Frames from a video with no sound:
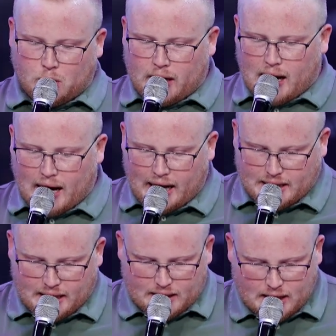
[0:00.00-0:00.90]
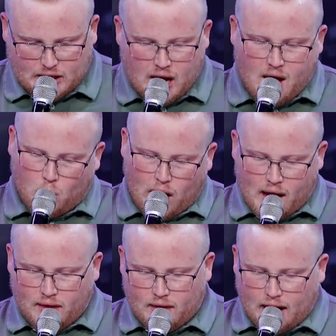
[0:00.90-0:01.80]
twenty-nine eighteen says,
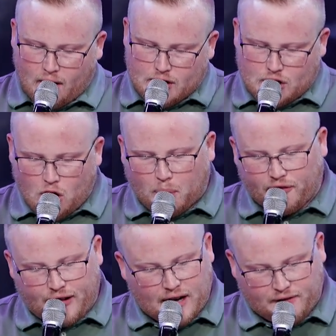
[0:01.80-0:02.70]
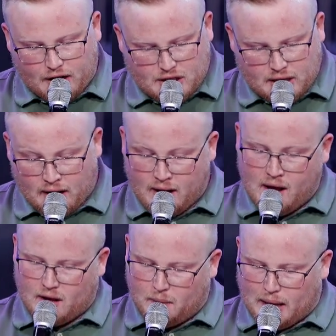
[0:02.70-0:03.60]
wherein there is no prophetic vision,
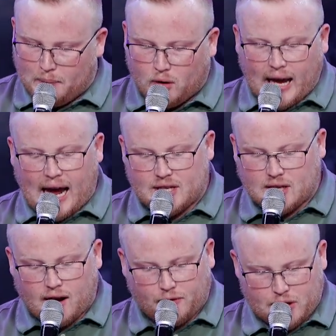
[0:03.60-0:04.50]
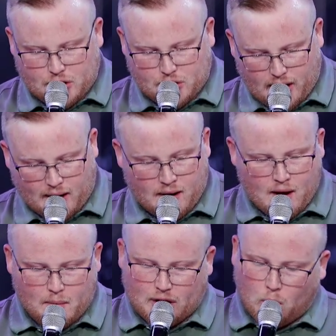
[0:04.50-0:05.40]
the people cast off restraint.
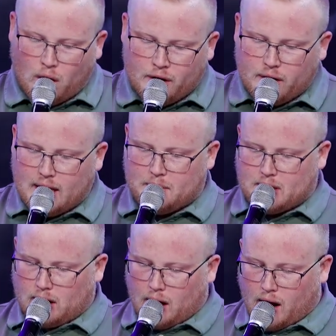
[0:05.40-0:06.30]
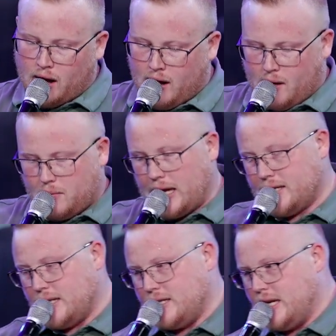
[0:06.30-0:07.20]
But the one who keeps the law,
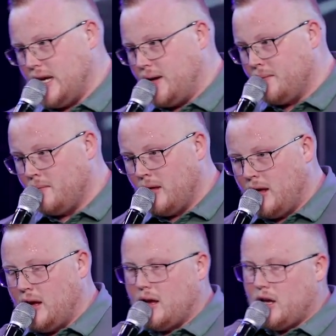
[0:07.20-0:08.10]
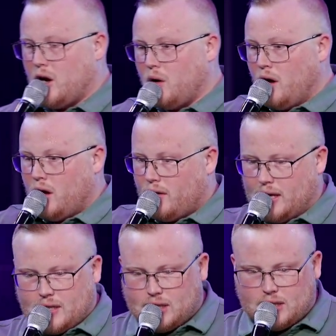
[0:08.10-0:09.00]
blessed is he. You know,
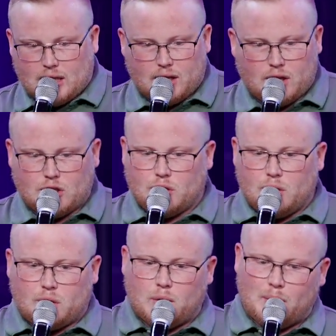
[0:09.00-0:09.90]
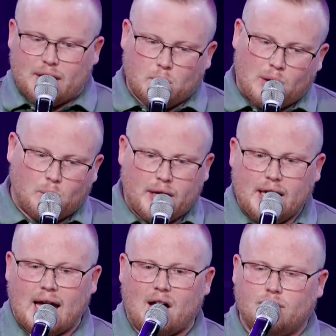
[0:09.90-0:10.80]
this is the, the truth. When we, when
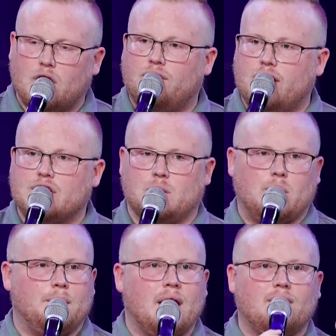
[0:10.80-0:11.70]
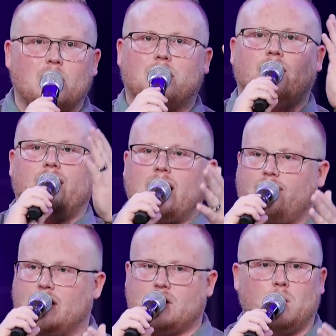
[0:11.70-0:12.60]
we have no vision, when we have no
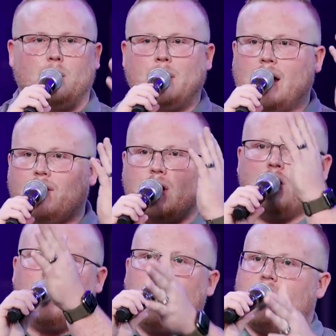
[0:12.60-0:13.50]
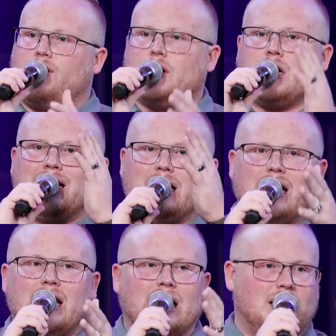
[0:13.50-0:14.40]
prophetic vision, when we have no vision
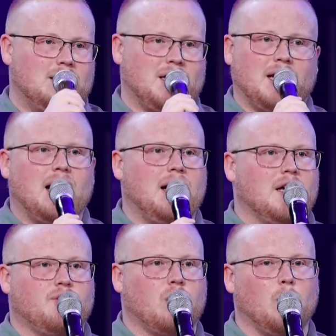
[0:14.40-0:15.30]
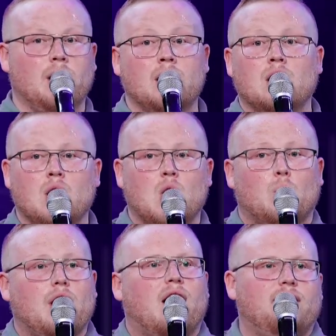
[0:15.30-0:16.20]
leading us and guiding us forward,
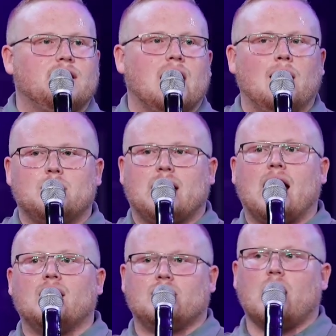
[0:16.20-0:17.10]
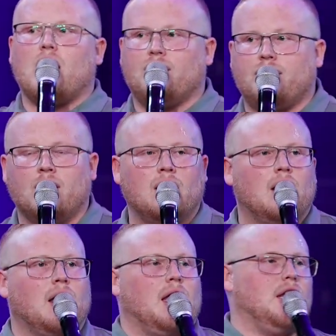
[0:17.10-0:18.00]
we oftentimes cast off
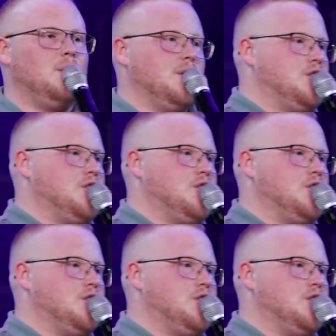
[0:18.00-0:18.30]
any